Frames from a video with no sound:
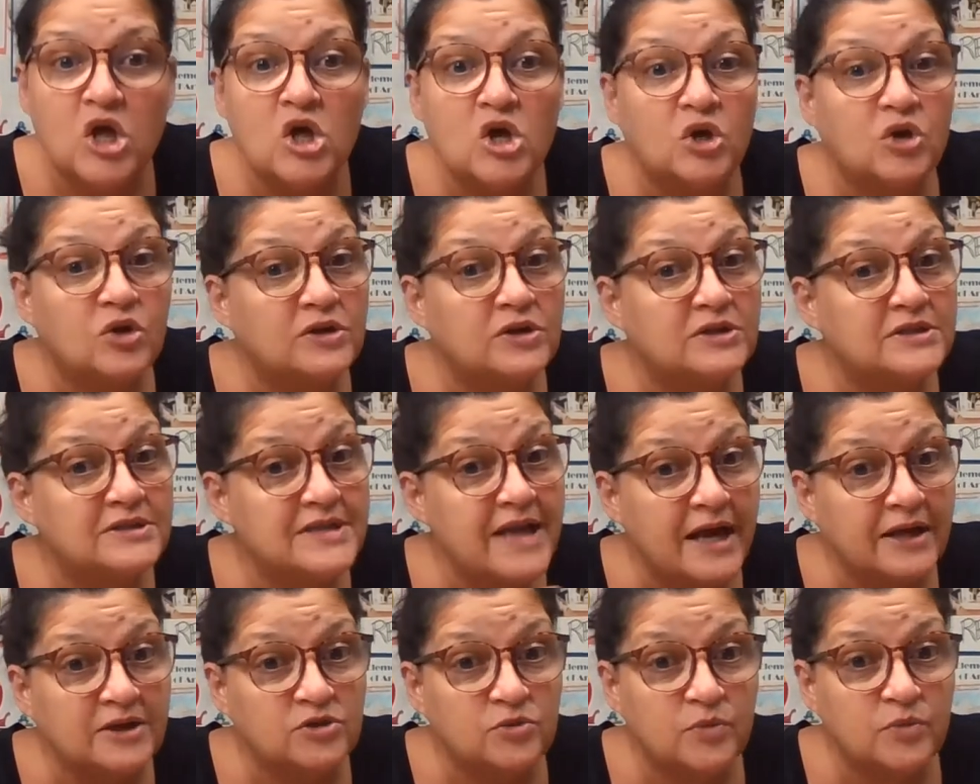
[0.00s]
Because
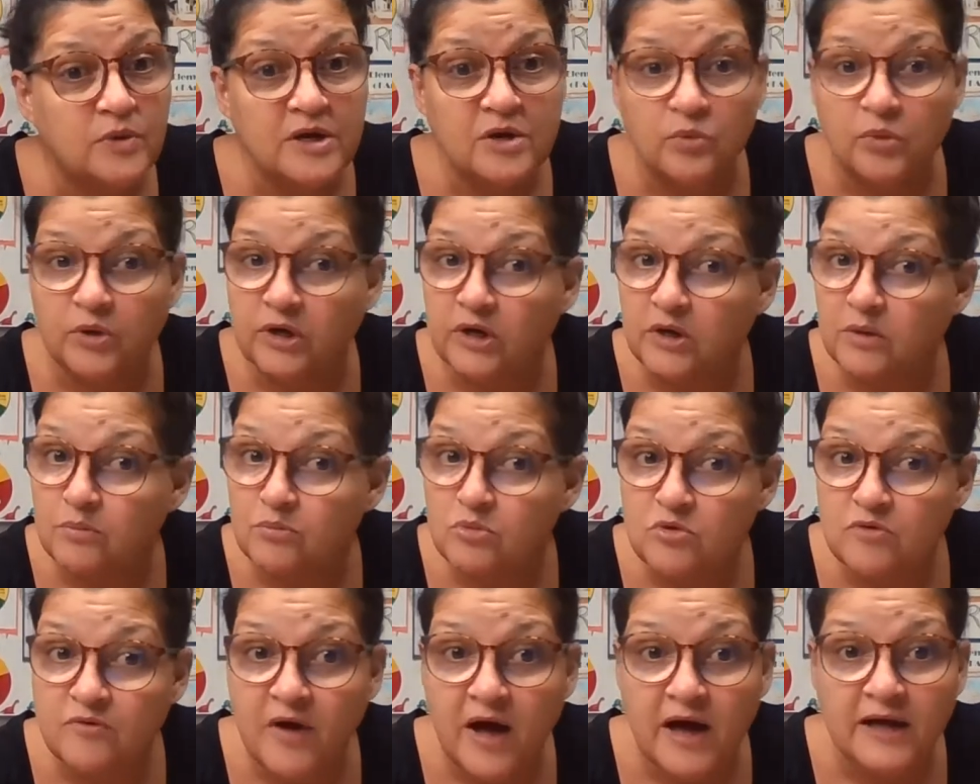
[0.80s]
next week we're going to
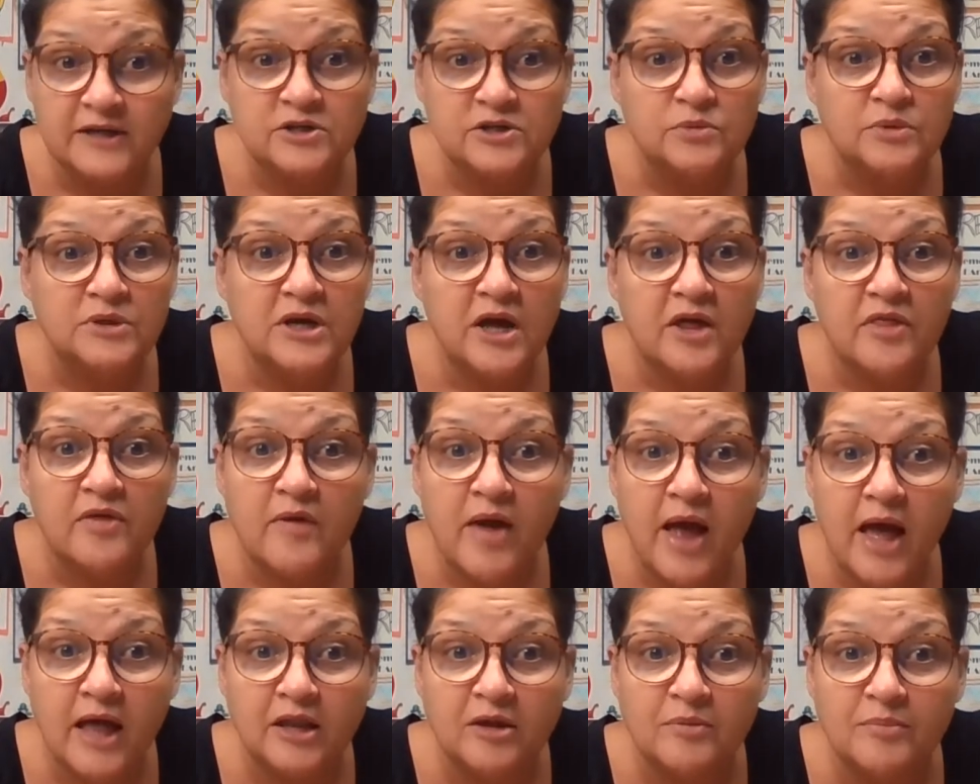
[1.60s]
move on to another
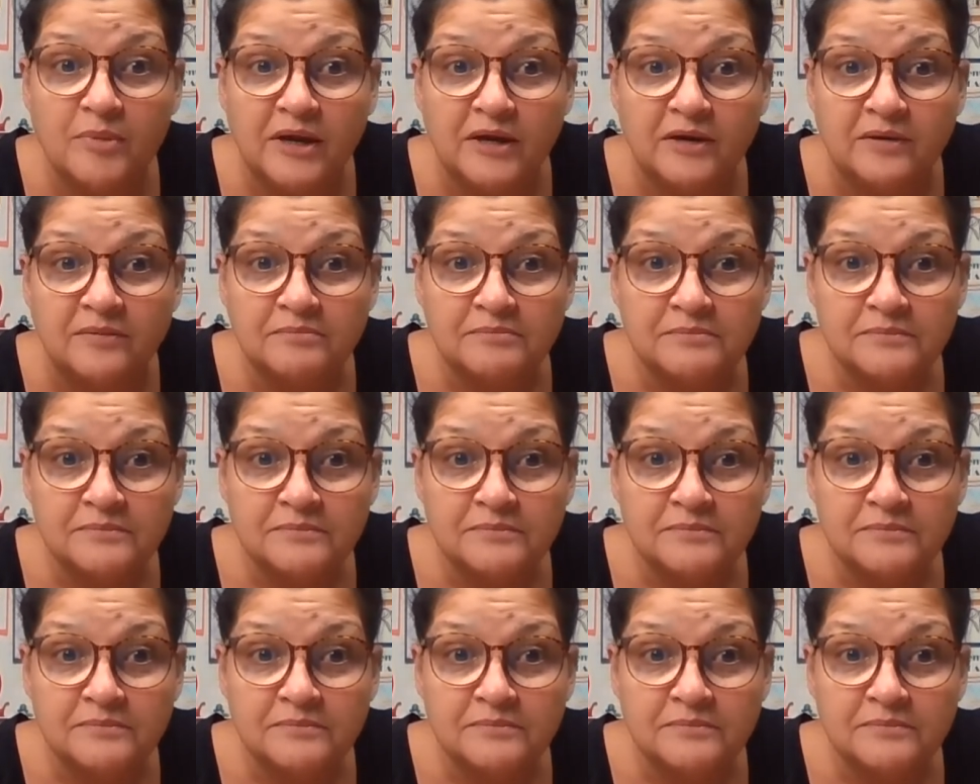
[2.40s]
element.